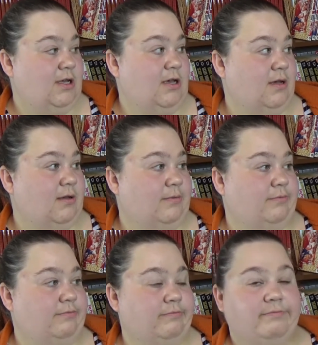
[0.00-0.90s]

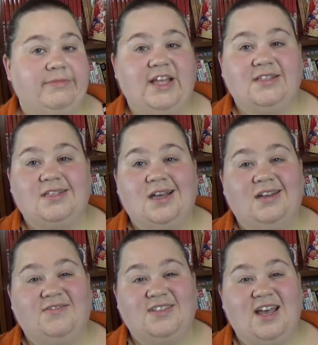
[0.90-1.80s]
that's
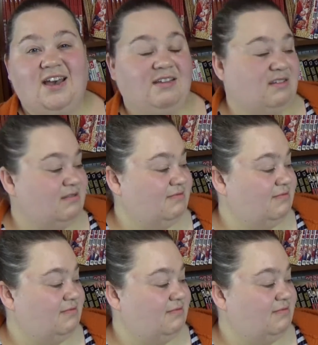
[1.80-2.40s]
kind of sad.